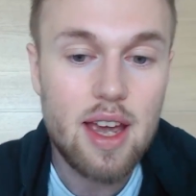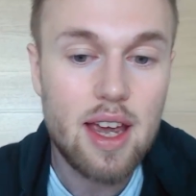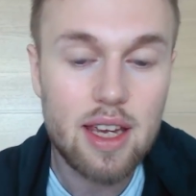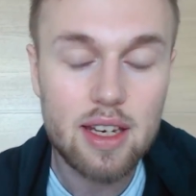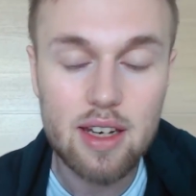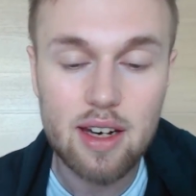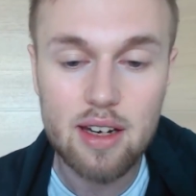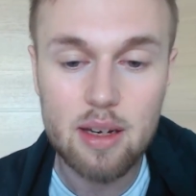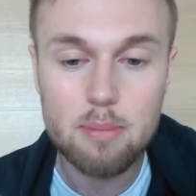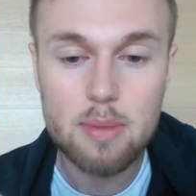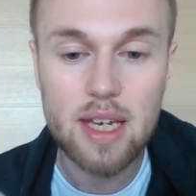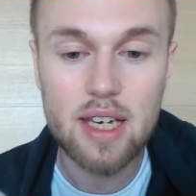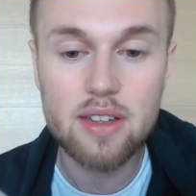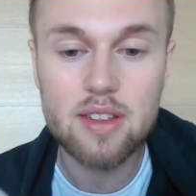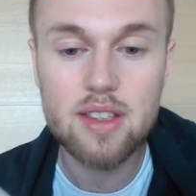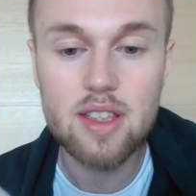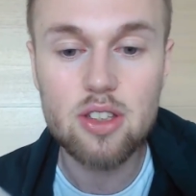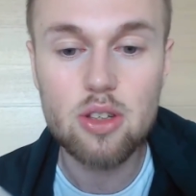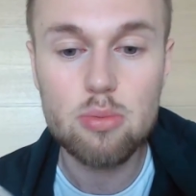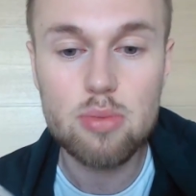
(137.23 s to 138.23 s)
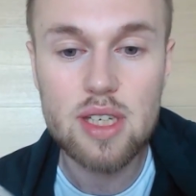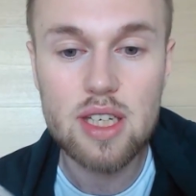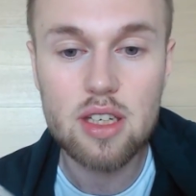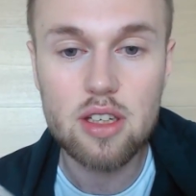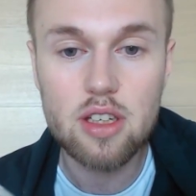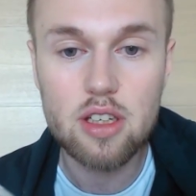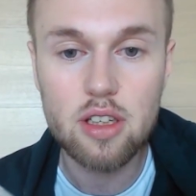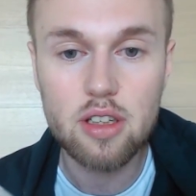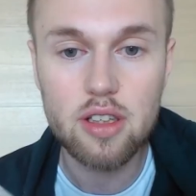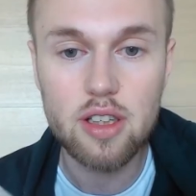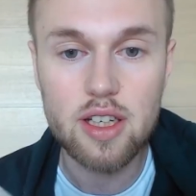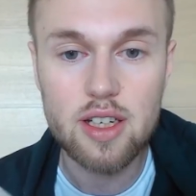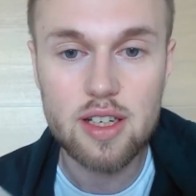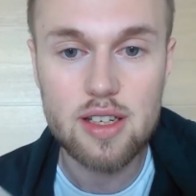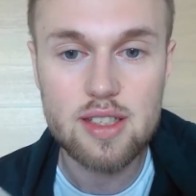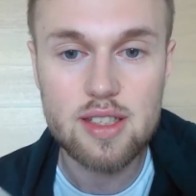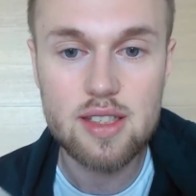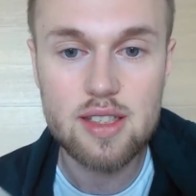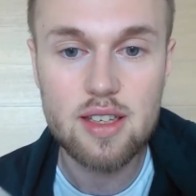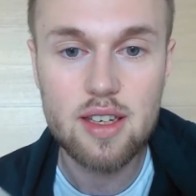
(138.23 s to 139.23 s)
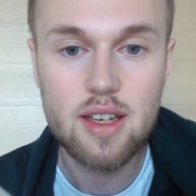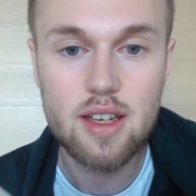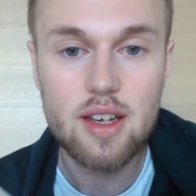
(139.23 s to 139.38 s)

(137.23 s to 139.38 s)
in an ability to be curious.